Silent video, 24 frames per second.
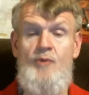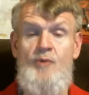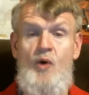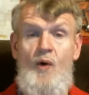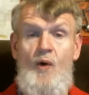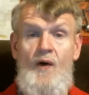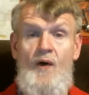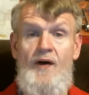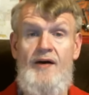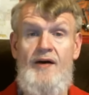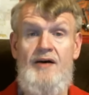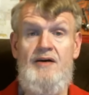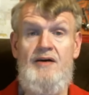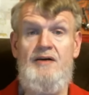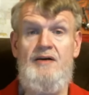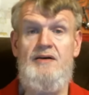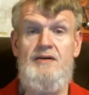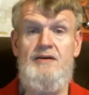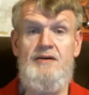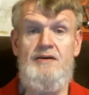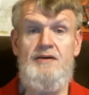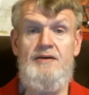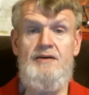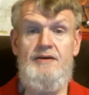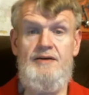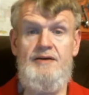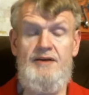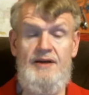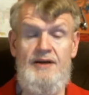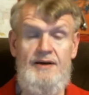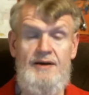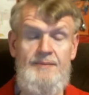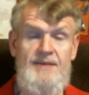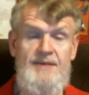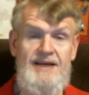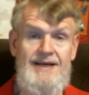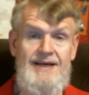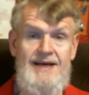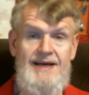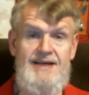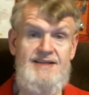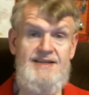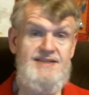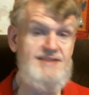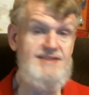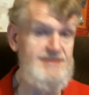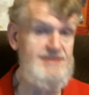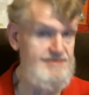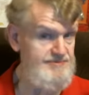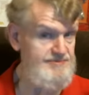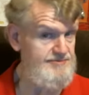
more, you know, because